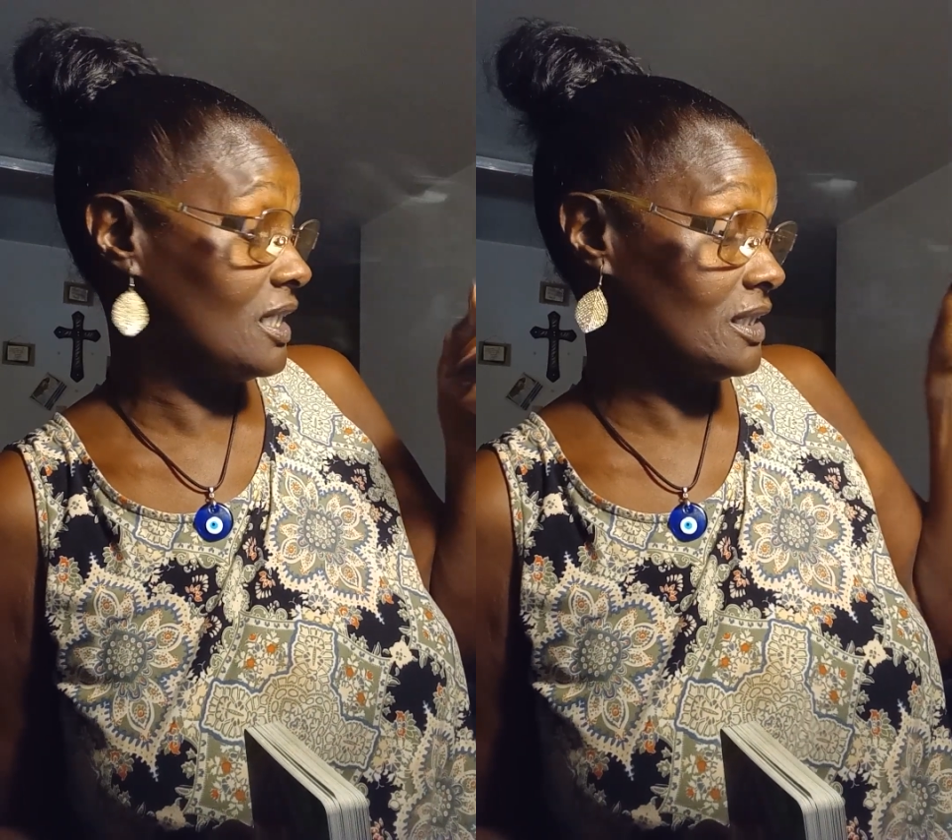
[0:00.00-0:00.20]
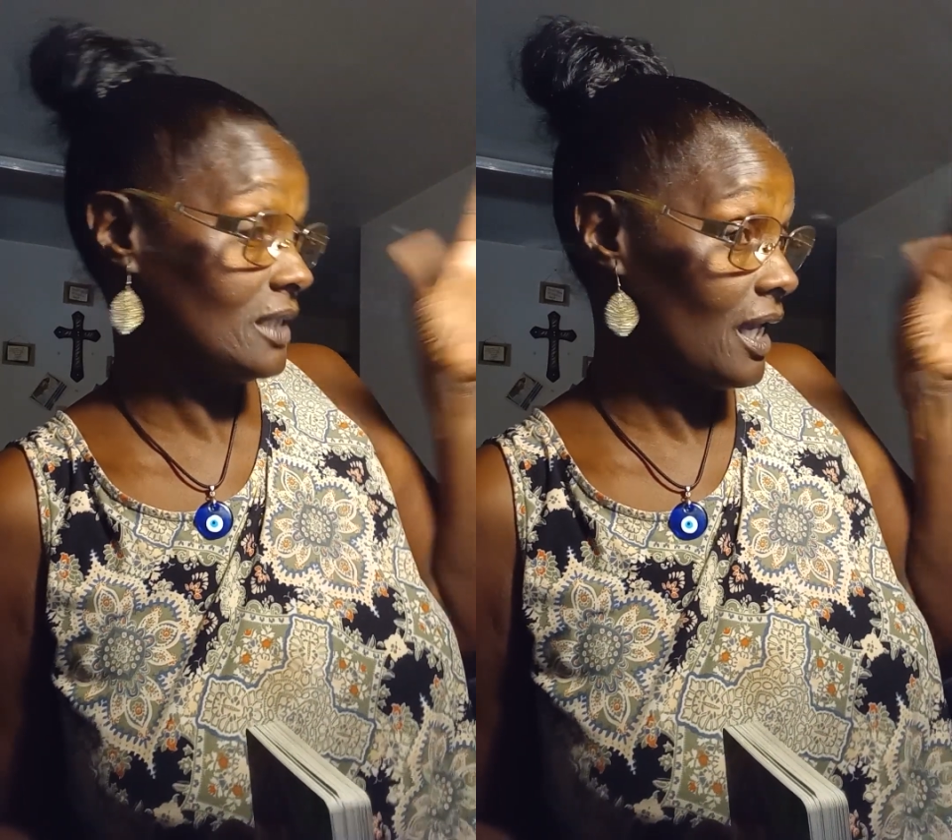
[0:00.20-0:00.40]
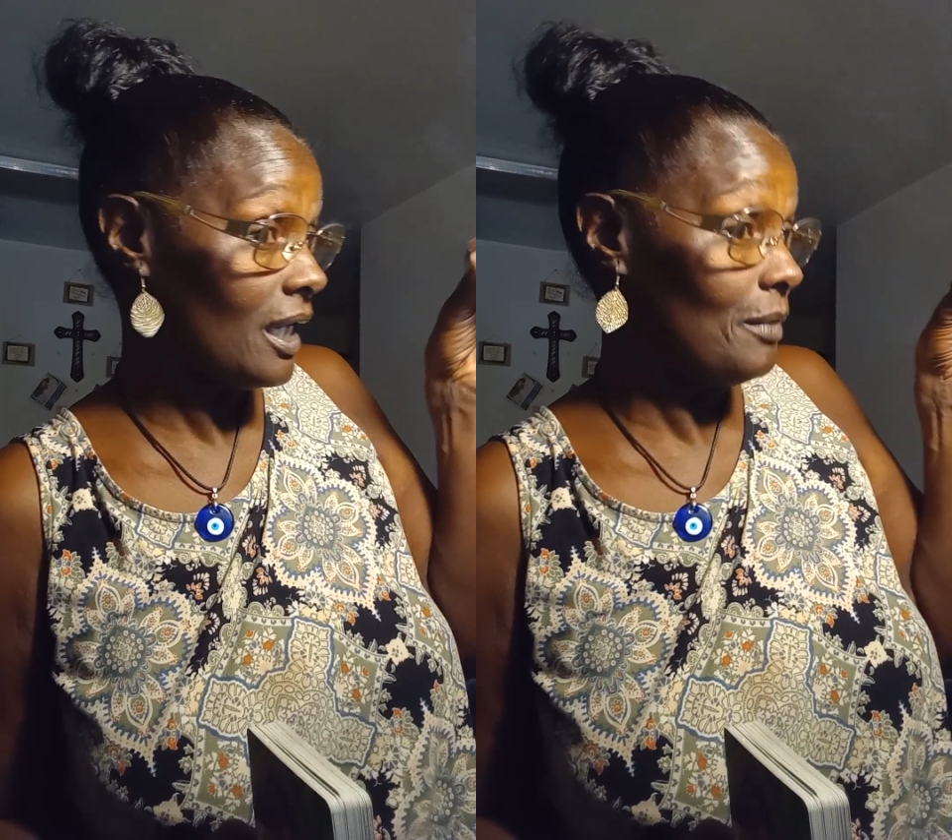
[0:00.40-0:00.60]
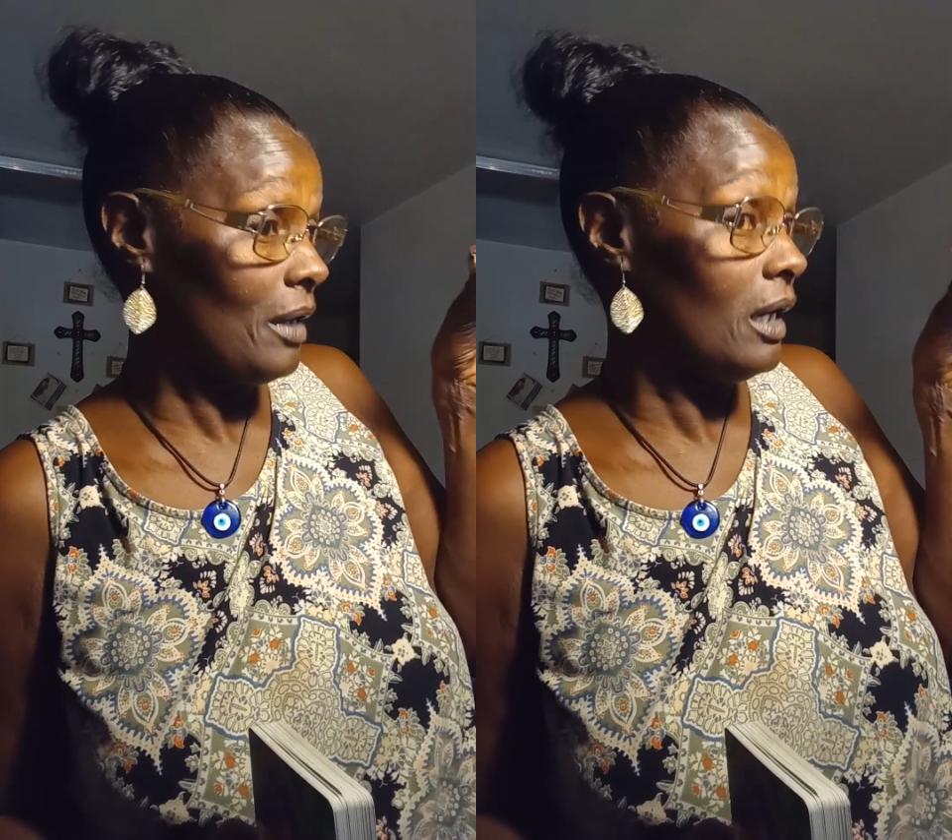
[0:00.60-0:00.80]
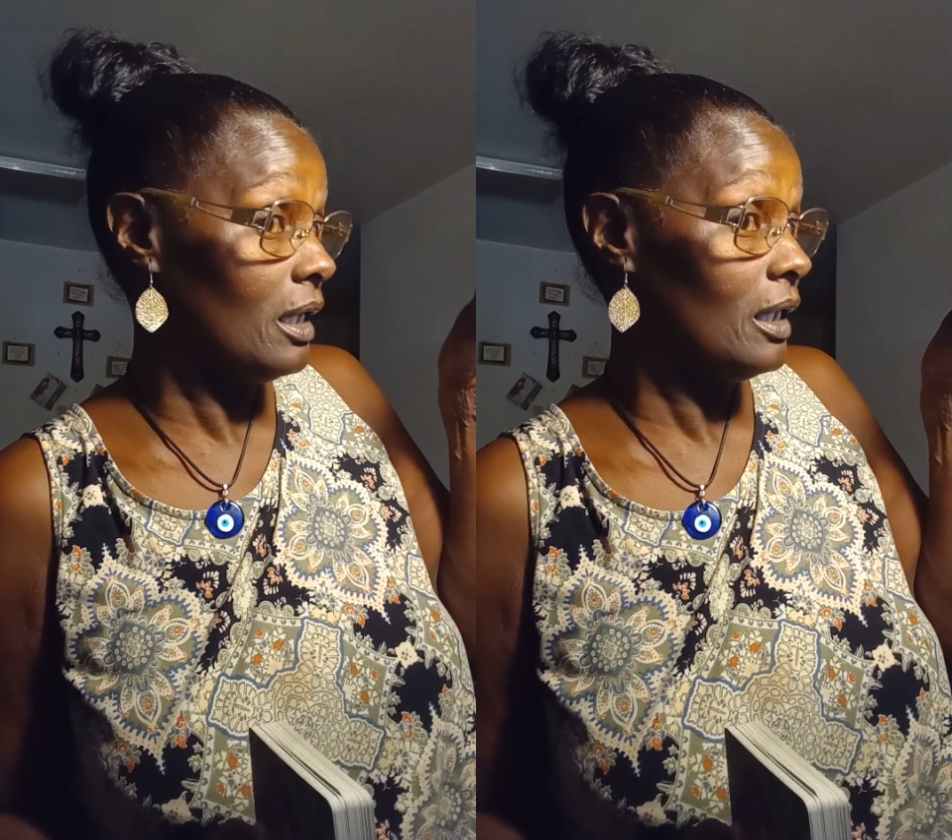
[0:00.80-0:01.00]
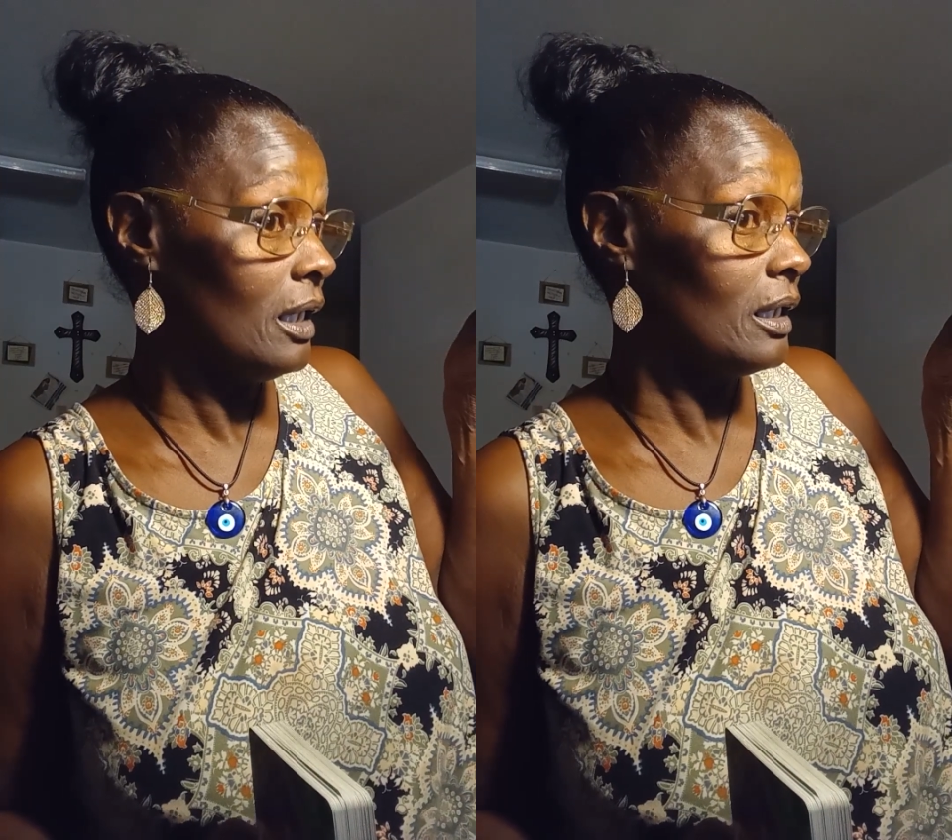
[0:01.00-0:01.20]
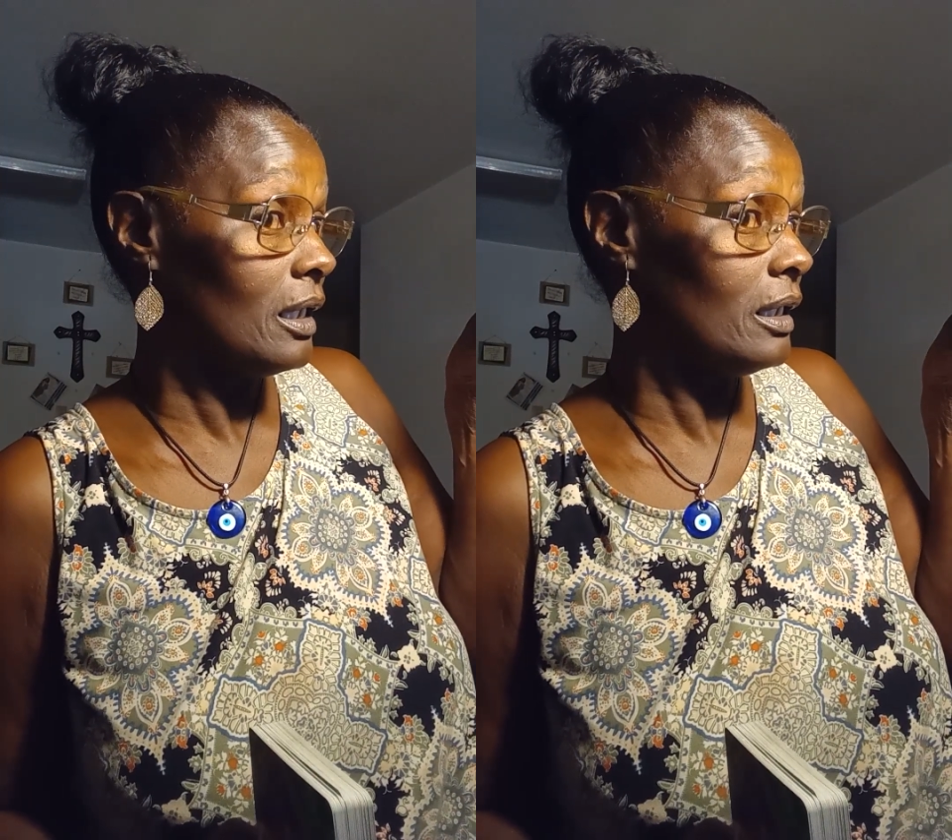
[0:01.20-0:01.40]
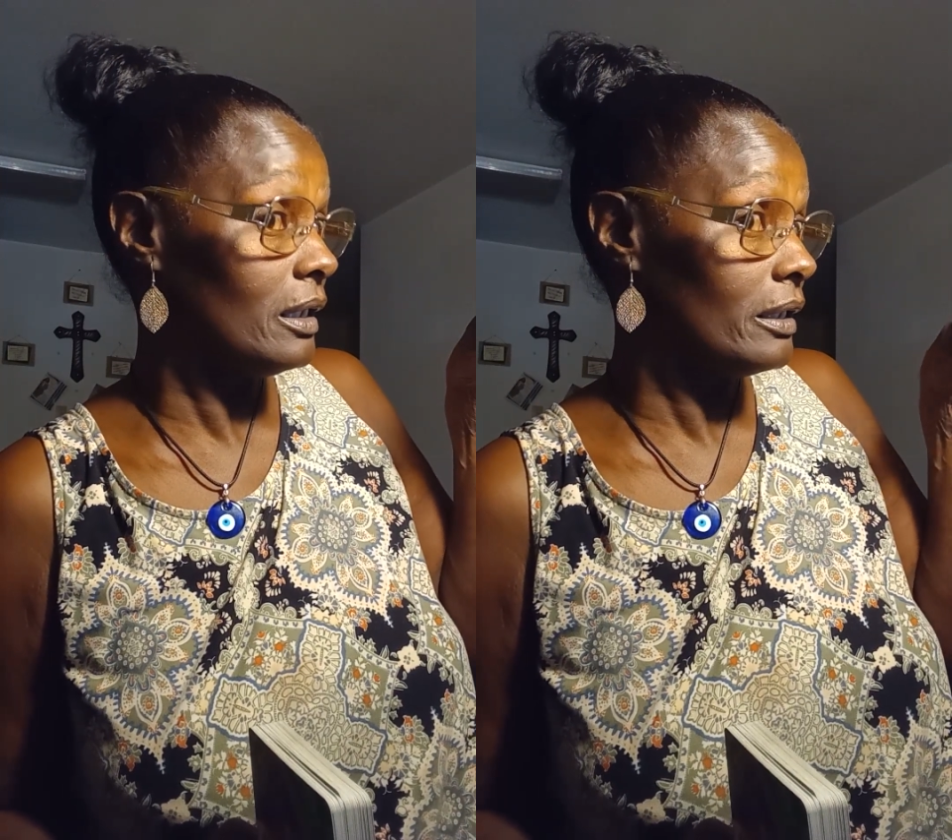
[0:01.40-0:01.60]
the same uh,
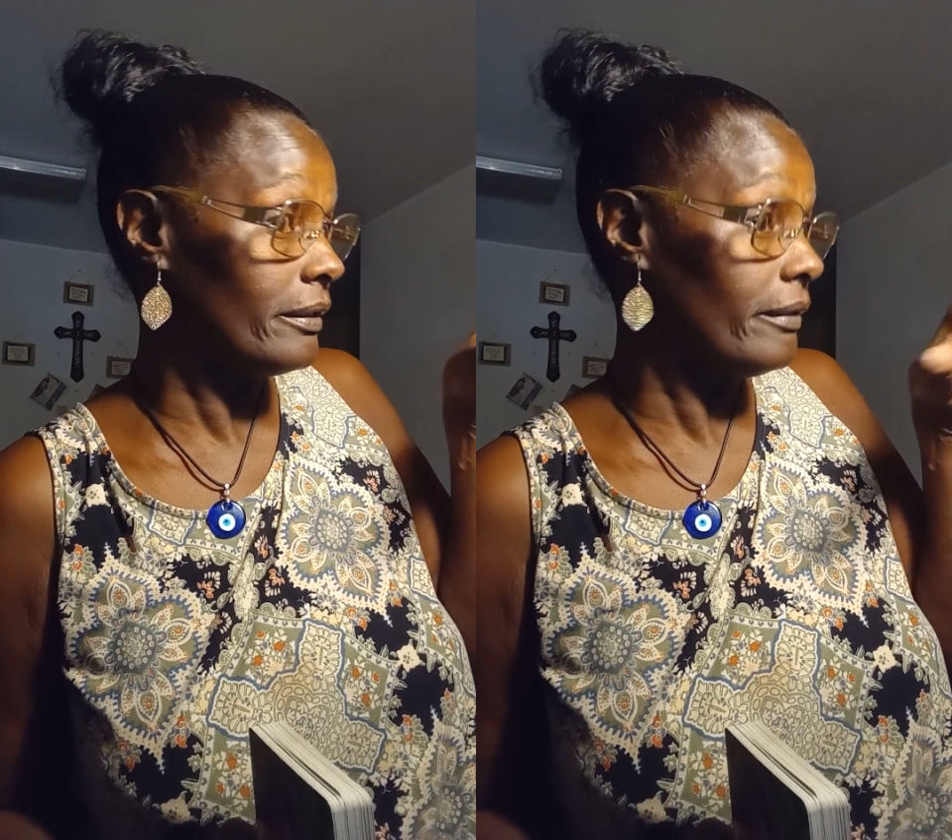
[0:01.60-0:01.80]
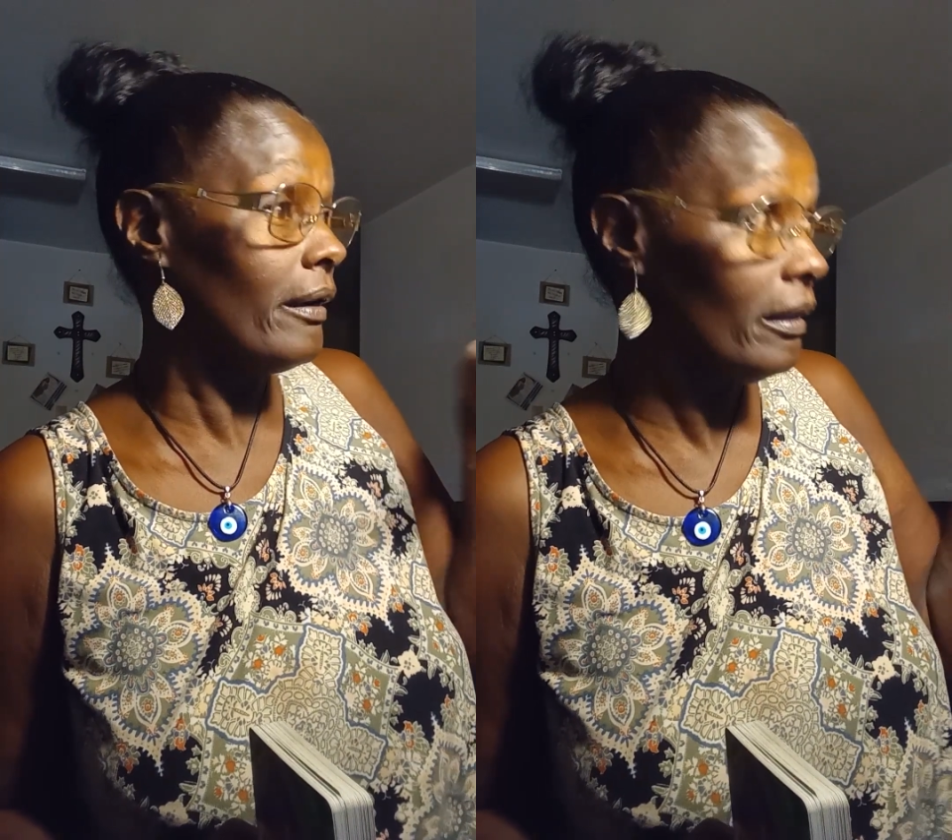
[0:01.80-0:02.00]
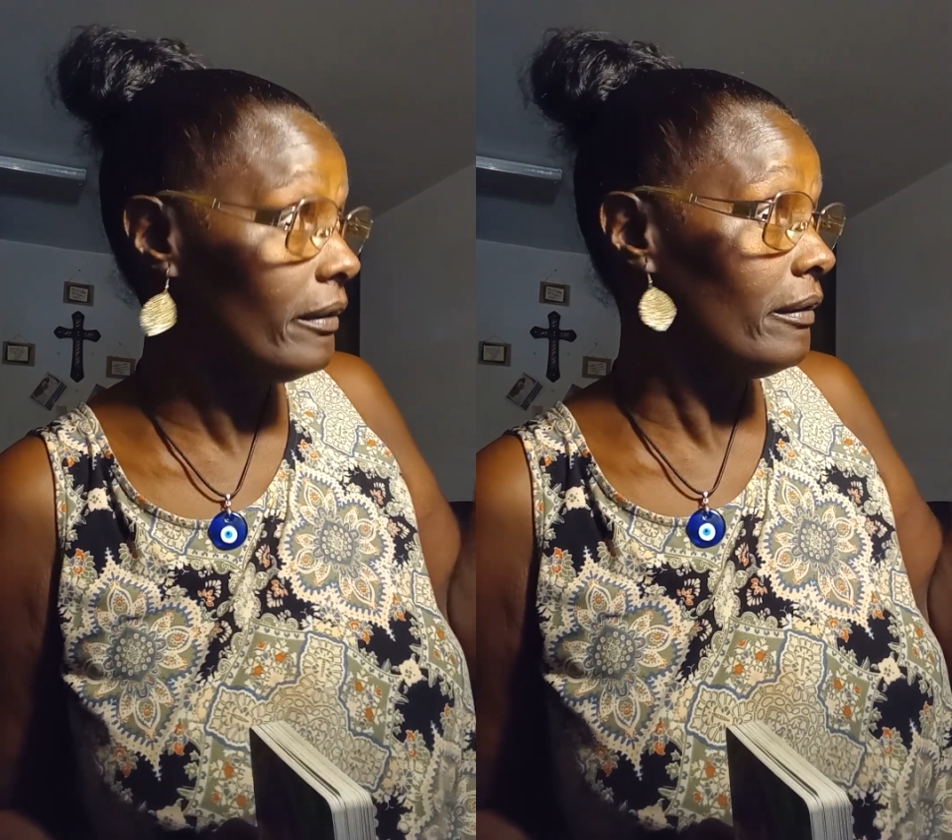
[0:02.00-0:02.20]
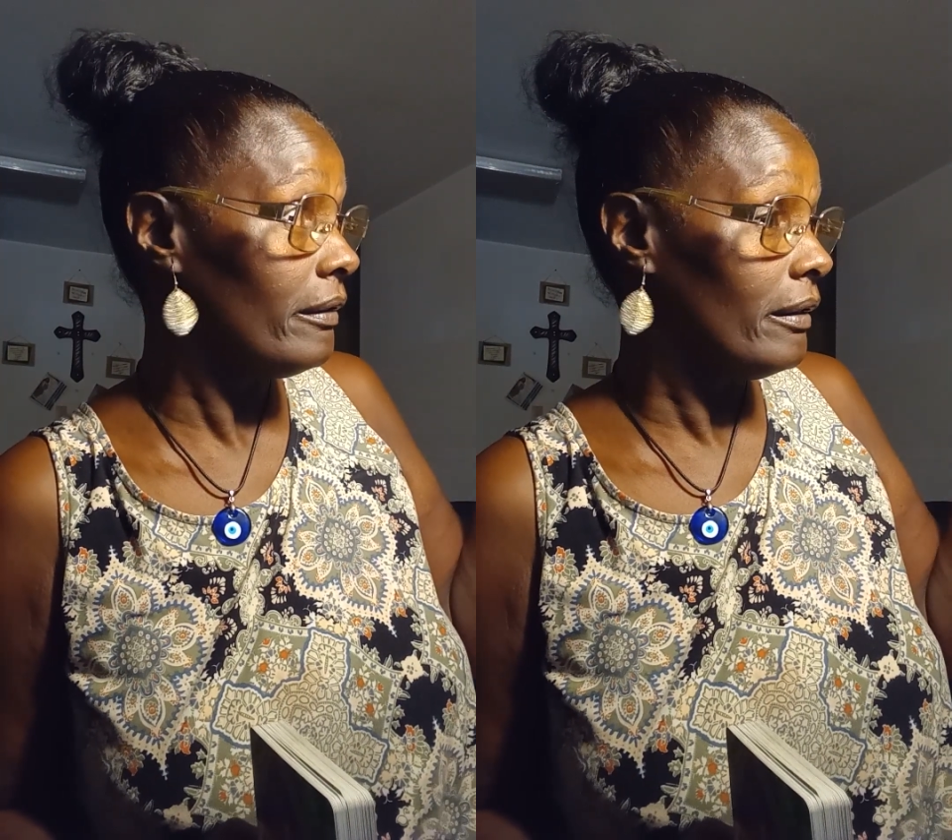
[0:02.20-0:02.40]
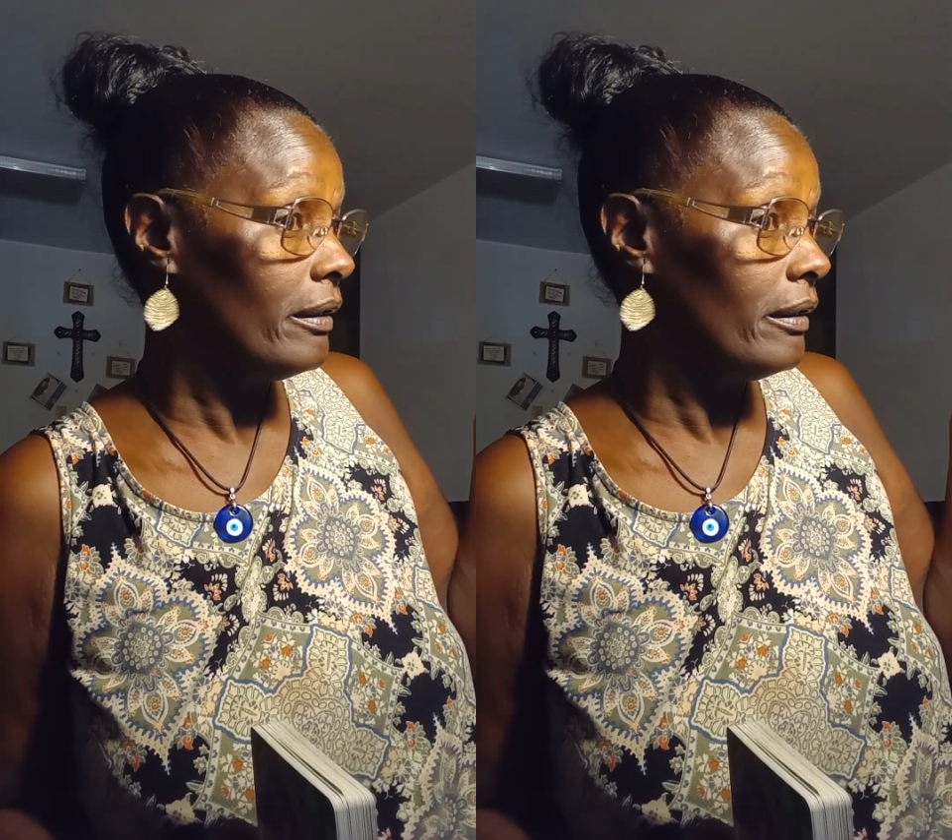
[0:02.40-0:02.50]
uh, color,